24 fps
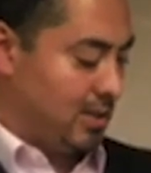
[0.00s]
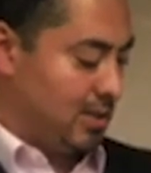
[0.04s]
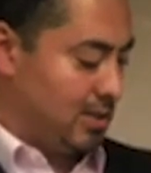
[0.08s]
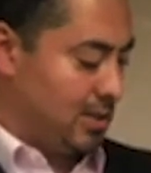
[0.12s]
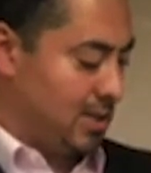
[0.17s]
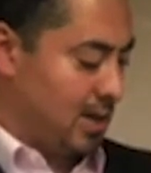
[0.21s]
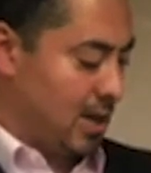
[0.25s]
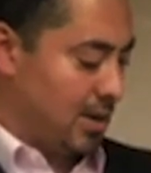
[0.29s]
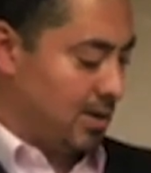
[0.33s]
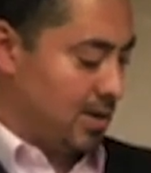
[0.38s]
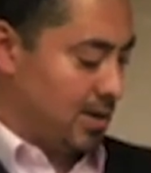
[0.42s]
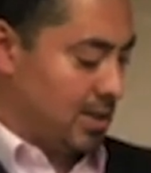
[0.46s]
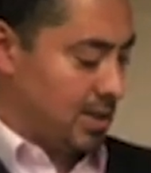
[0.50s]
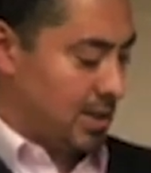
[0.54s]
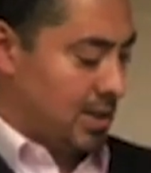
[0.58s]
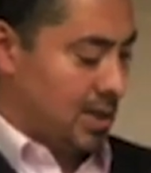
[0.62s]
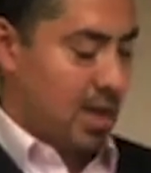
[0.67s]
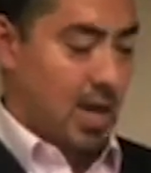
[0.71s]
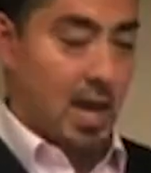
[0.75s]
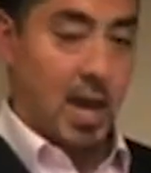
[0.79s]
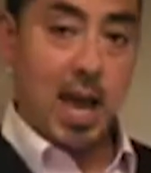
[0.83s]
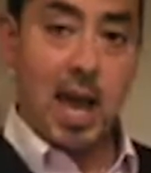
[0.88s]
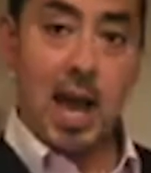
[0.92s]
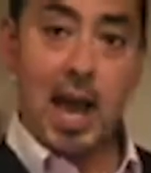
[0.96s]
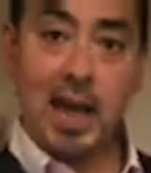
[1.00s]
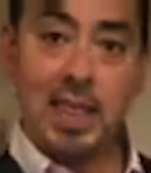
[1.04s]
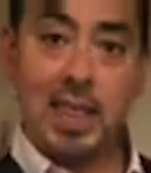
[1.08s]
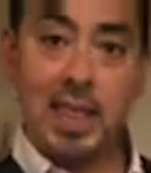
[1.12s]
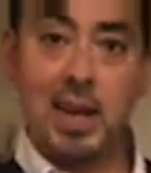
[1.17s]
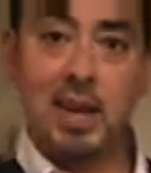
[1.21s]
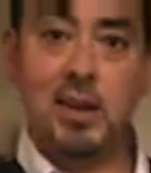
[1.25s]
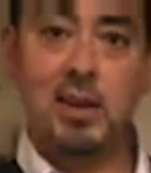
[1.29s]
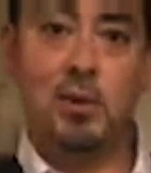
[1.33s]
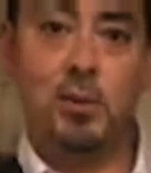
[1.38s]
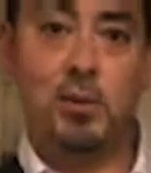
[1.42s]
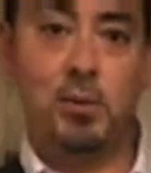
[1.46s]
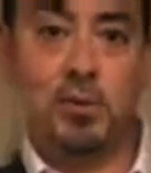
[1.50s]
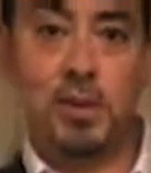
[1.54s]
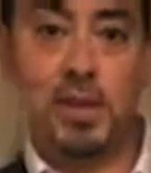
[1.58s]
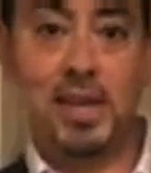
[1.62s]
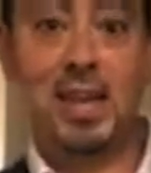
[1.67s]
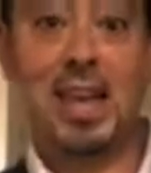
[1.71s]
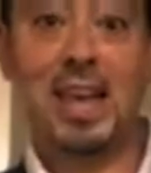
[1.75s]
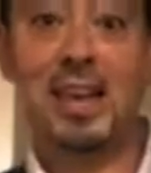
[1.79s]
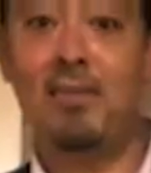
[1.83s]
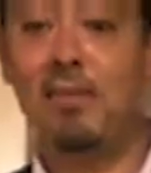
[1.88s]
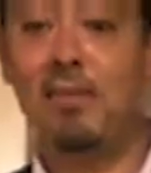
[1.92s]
your sodas, and then all the